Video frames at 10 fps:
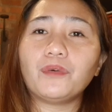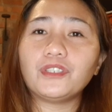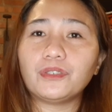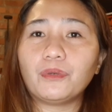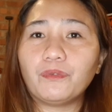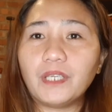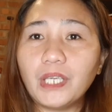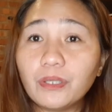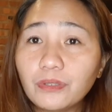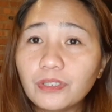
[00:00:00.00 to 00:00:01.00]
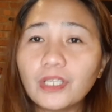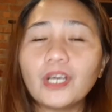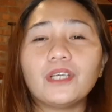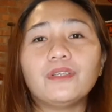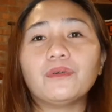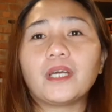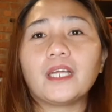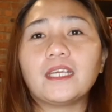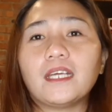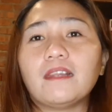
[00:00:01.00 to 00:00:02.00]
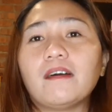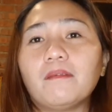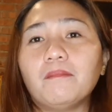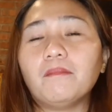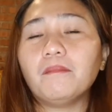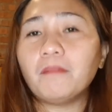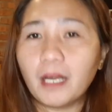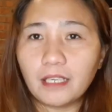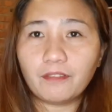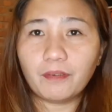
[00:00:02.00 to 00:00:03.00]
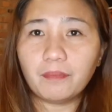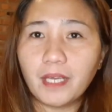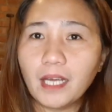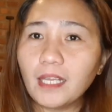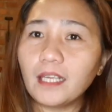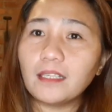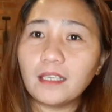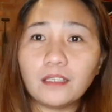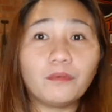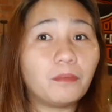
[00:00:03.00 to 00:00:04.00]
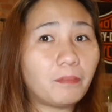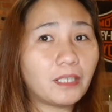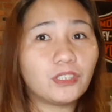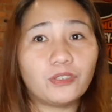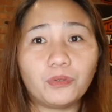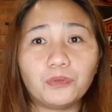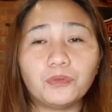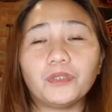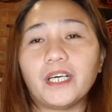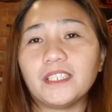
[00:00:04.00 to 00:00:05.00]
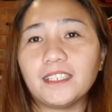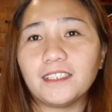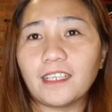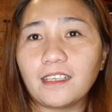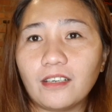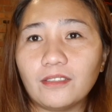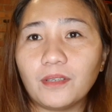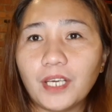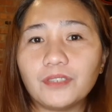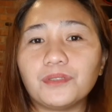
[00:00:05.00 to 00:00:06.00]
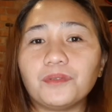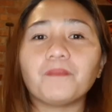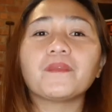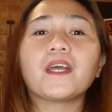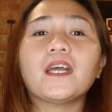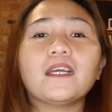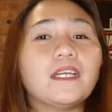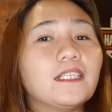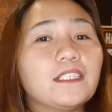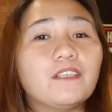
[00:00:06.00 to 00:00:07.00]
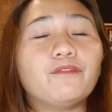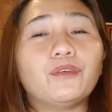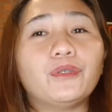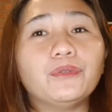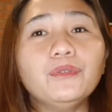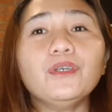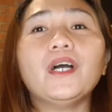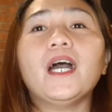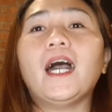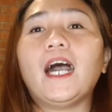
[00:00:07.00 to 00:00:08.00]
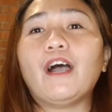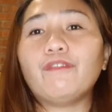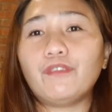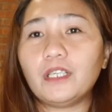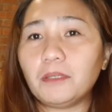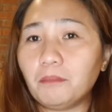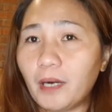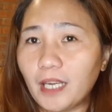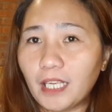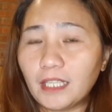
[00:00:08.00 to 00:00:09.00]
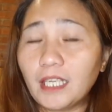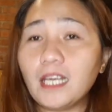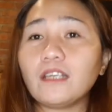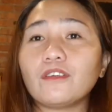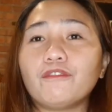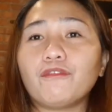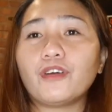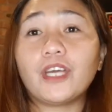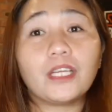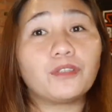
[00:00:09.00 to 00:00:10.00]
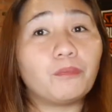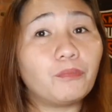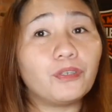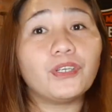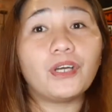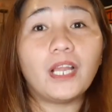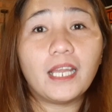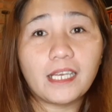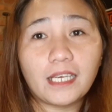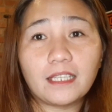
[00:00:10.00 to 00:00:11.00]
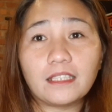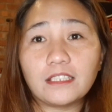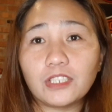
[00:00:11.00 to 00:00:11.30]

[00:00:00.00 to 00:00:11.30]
watch your videos, you can get the money from that, and then they will pass your Google Adsense account. Okay, so easy for you. Affiliate marketing, don't forget to put your link at the